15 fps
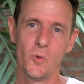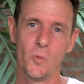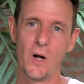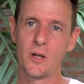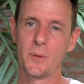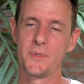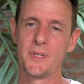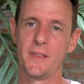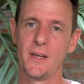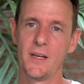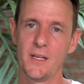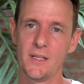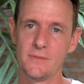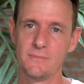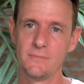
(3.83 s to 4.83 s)
Welcome to
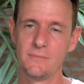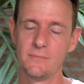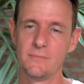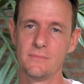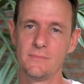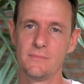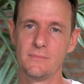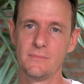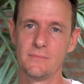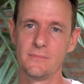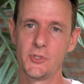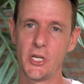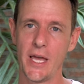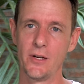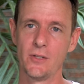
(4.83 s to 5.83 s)
the
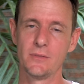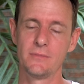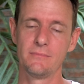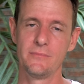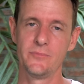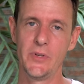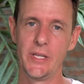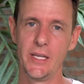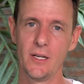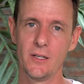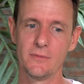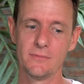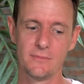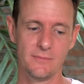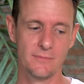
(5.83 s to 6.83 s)
channel,
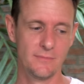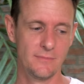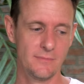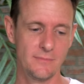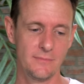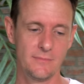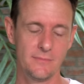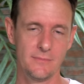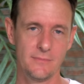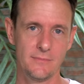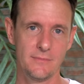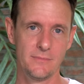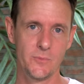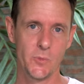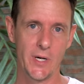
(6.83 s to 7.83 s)
video,
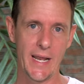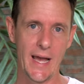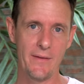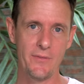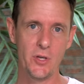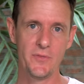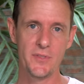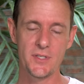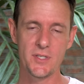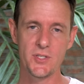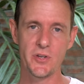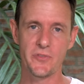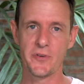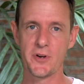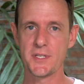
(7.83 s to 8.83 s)
what have you. If this is
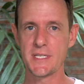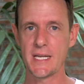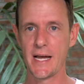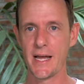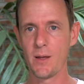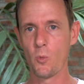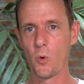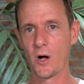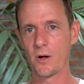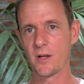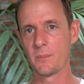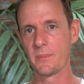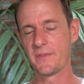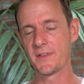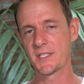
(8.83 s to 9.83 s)
your first time,
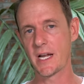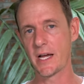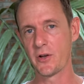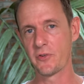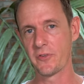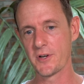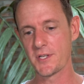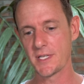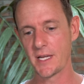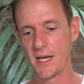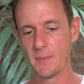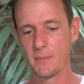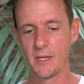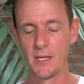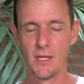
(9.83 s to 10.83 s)
welcome. If it's not your first
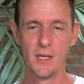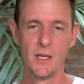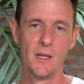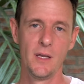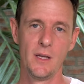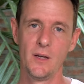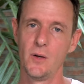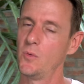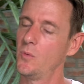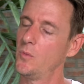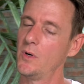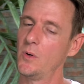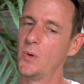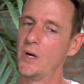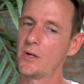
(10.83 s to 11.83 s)
time,
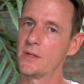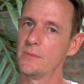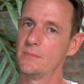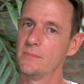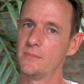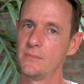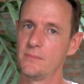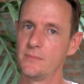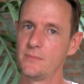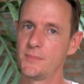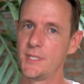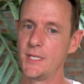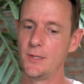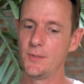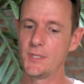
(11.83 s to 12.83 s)
well, welcome
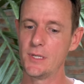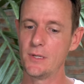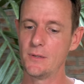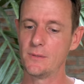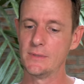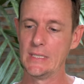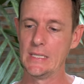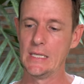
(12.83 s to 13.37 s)
to you too.